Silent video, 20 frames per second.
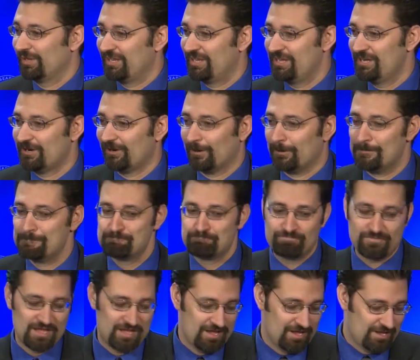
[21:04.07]
hear.
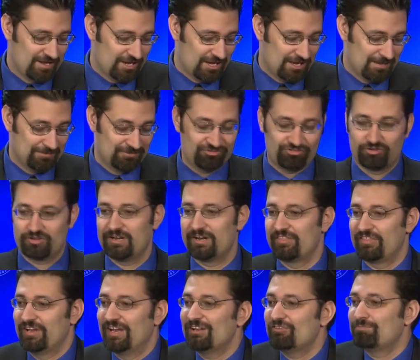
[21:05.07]
And so kind of
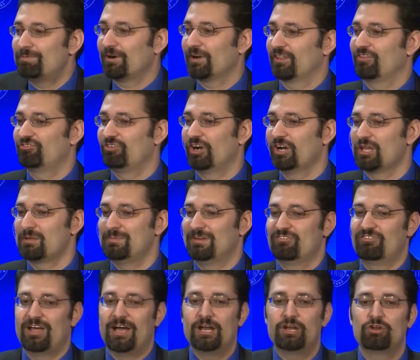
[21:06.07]
the next part of this argument is
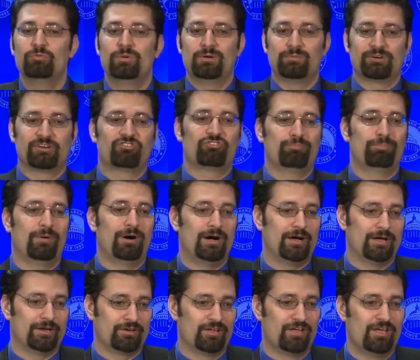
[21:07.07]
how do we
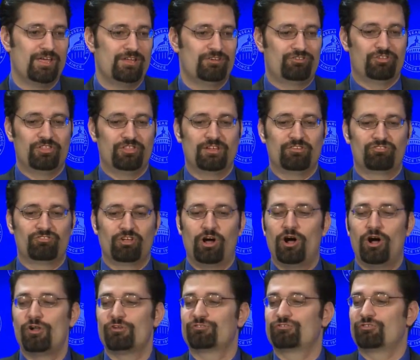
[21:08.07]
respond to these
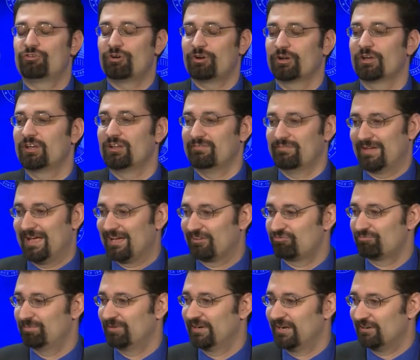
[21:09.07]
alternative
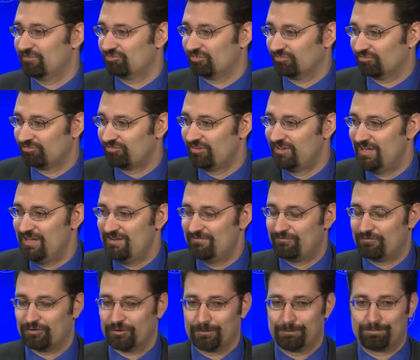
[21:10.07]
explanations
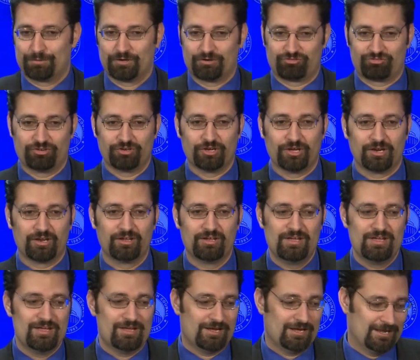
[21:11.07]
for personhood?
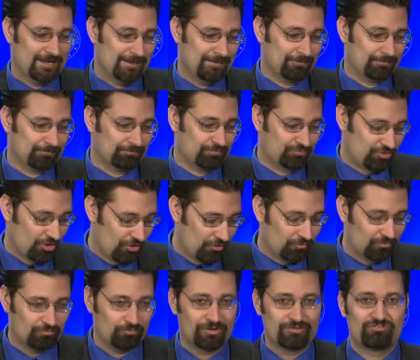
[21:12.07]
So
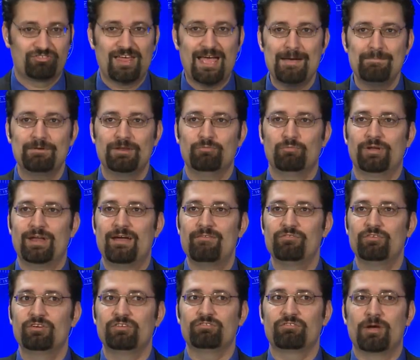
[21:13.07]
what's happening
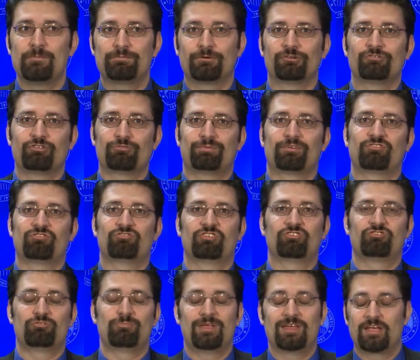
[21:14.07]
whenever a pro-choice person says
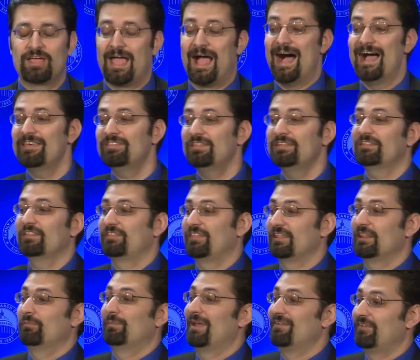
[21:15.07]
to me, okay, I think the thing
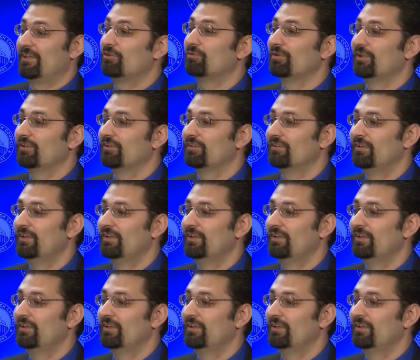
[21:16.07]
that we have equally